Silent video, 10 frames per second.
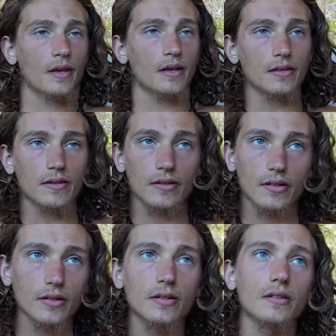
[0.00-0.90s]
And they're
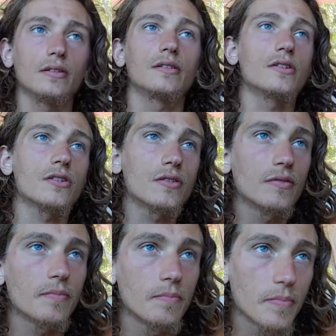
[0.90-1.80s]
gonna just
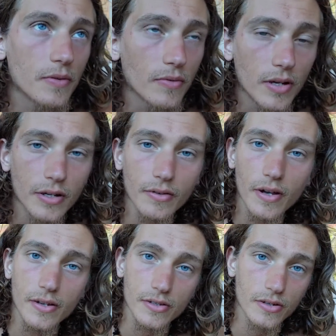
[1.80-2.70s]
be running
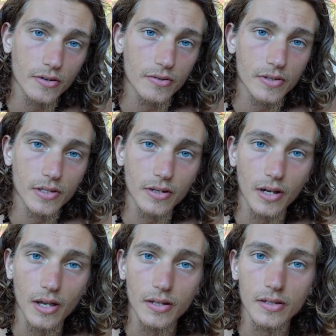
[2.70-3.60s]
around circles in their
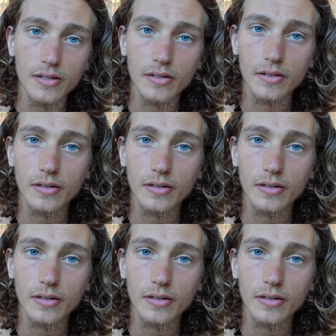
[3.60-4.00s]
heads.